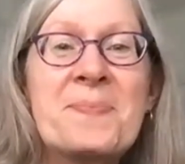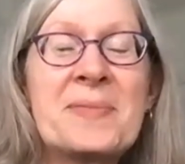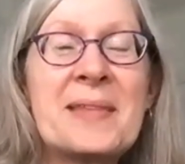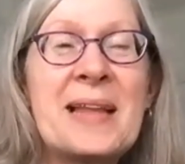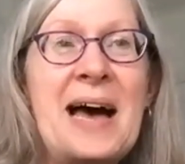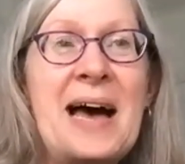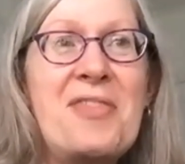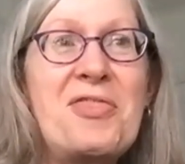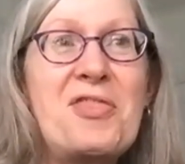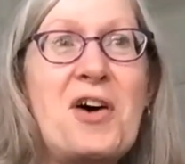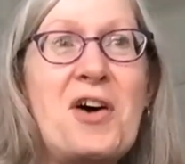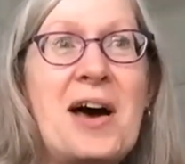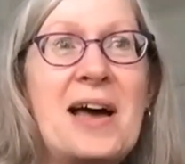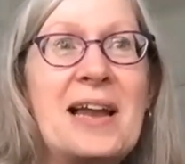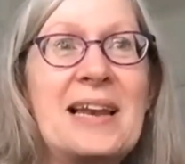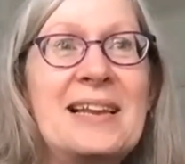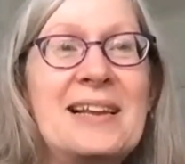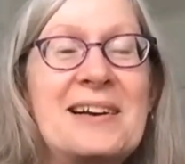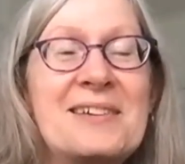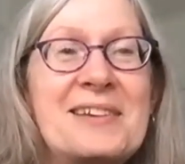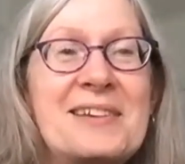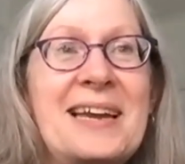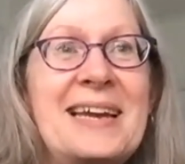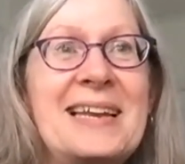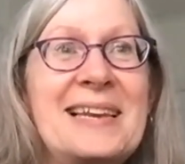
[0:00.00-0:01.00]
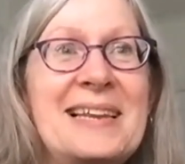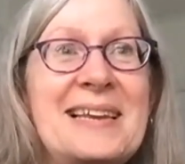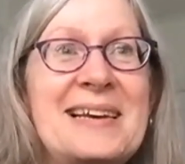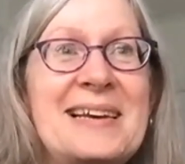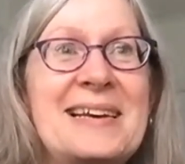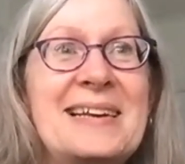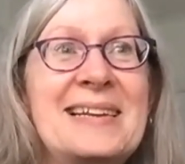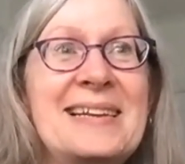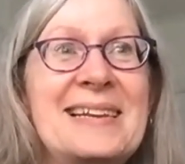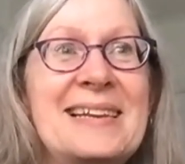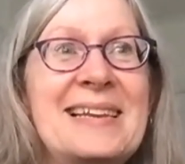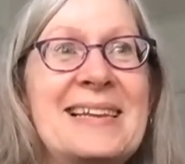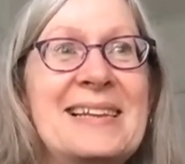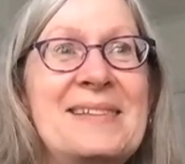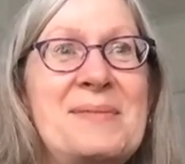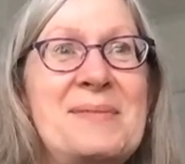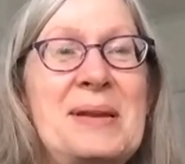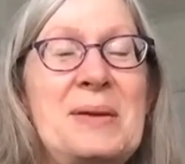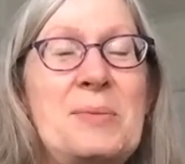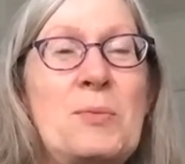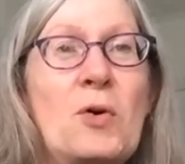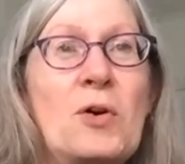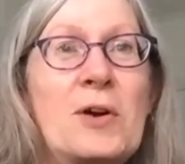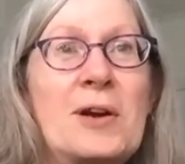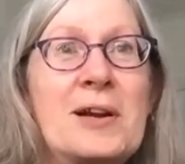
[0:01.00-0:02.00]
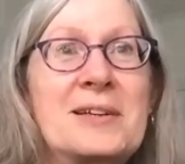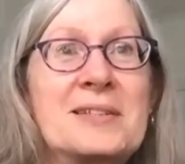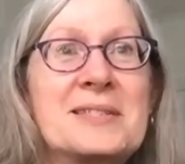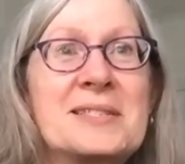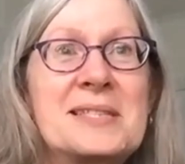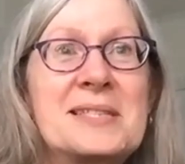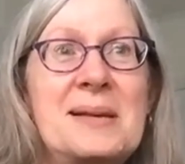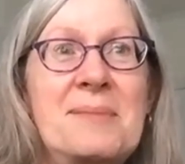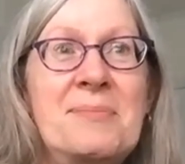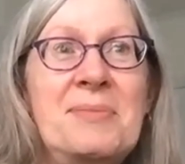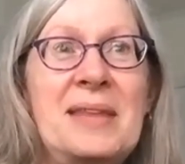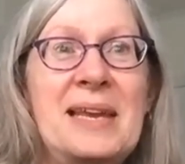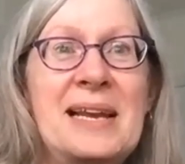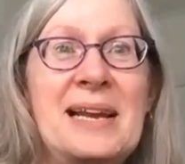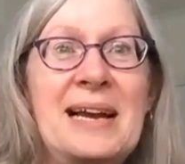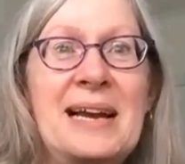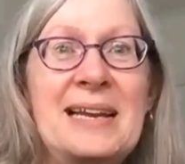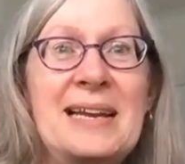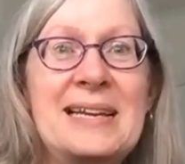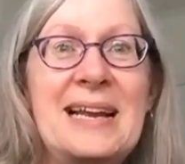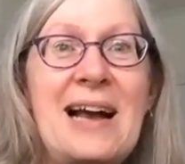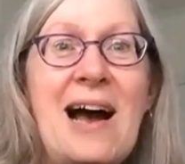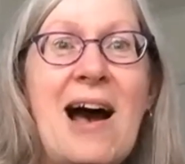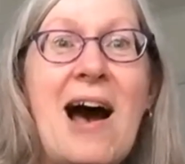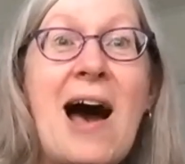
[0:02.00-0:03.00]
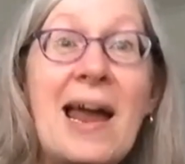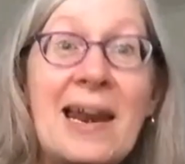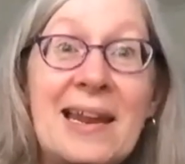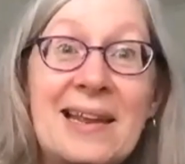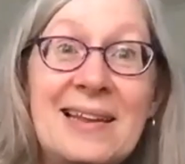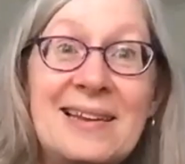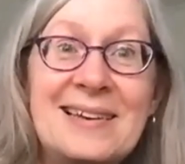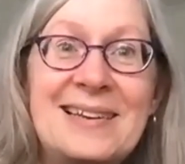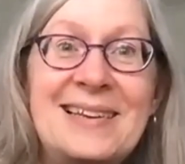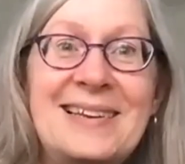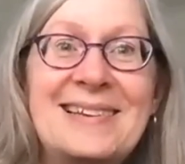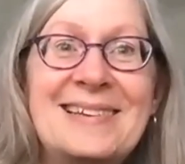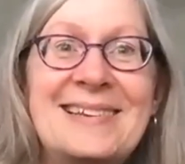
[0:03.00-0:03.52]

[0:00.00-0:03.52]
I thought, okay, let me work on something. I got it.